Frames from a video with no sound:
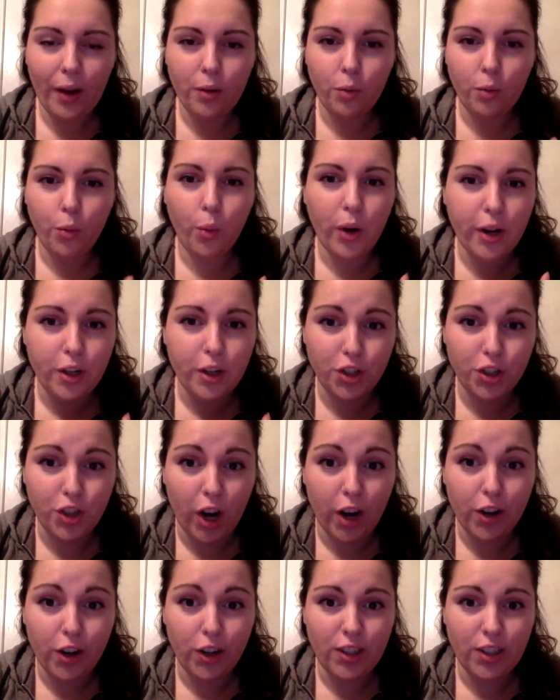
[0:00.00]
were your
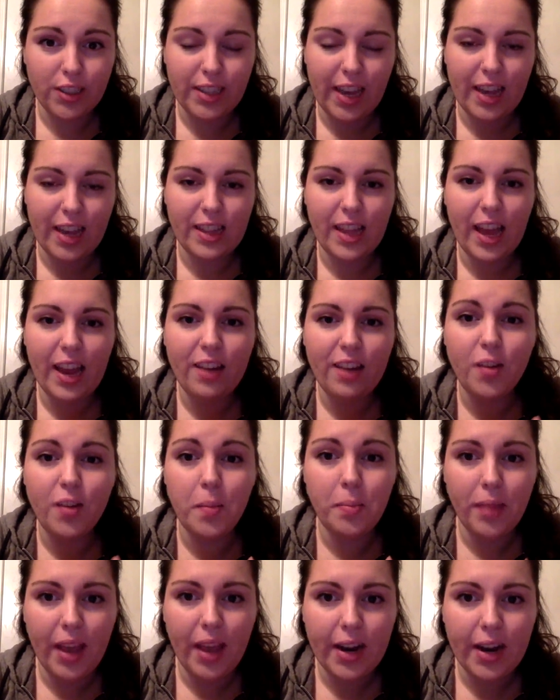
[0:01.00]
struggles? And then
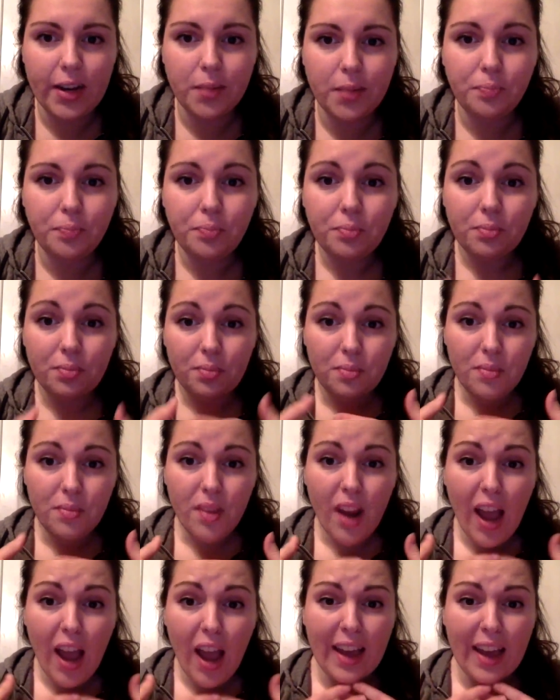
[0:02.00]
from there,
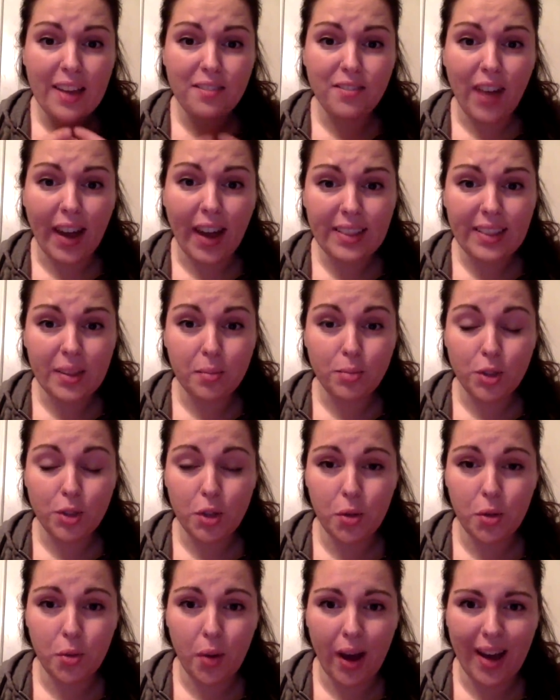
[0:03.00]
I invite them
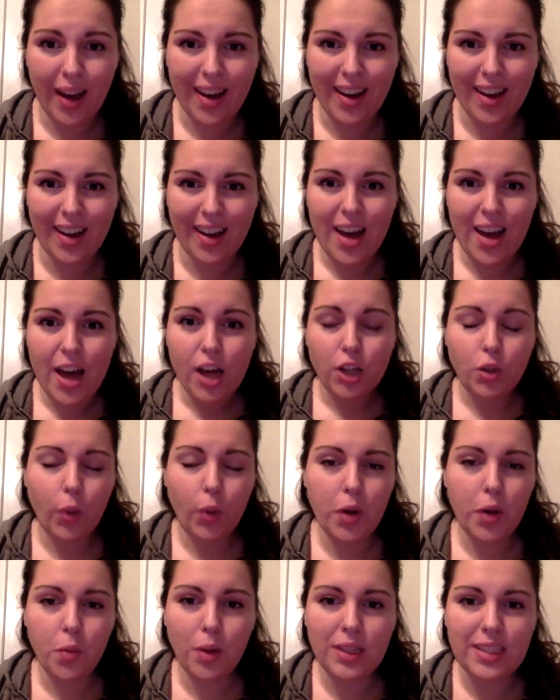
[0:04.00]
to a
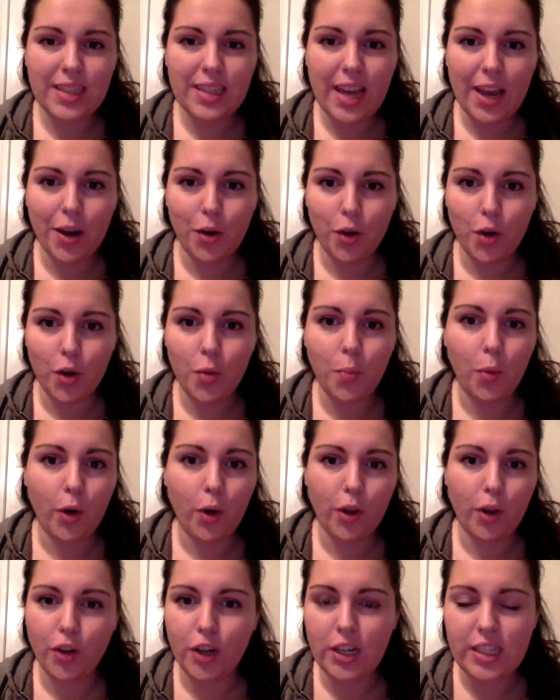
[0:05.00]
21-day group or
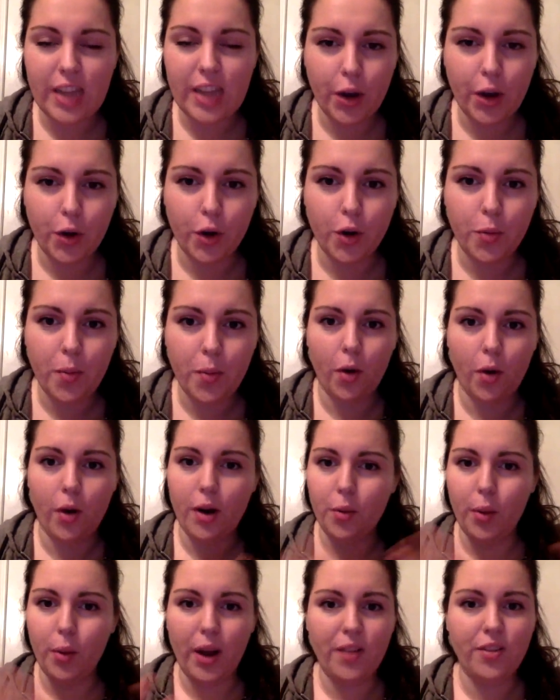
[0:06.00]
30-day group or
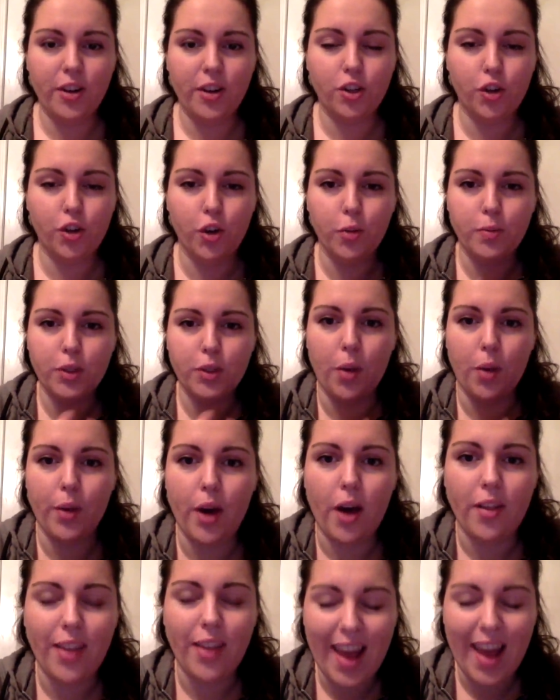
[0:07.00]
whatever group's going
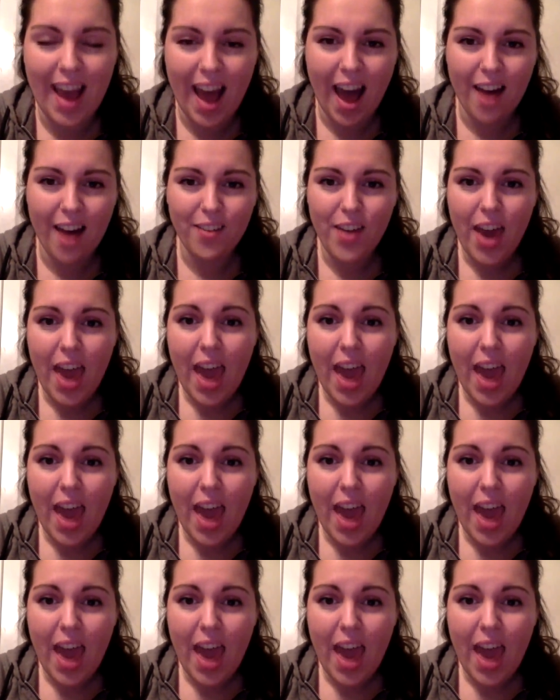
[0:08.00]
on that I have.